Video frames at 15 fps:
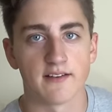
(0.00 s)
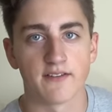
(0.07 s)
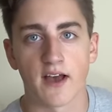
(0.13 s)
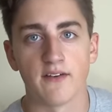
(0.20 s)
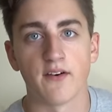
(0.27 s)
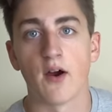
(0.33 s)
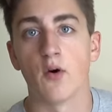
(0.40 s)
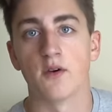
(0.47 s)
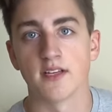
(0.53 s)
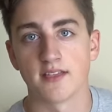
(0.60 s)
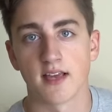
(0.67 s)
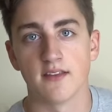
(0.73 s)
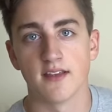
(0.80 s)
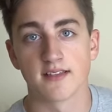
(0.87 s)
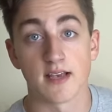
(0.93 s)
I've always
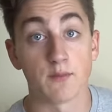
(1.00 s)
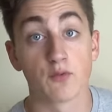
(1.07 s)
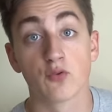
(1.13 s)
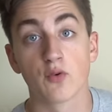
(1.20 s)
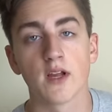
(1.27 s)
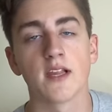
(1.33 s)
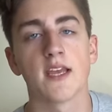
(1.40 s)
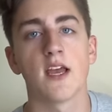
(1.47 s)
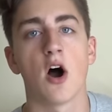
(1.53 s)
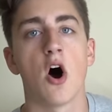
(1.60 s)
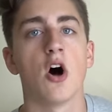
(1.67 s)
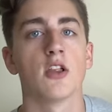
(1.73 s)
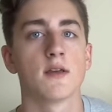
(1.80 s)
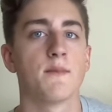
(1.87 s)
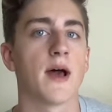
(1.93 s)
said this, I'm really
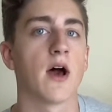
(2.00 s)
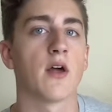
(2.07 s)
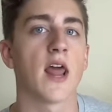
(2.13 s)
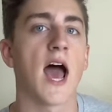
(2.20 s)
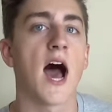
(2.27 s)
all about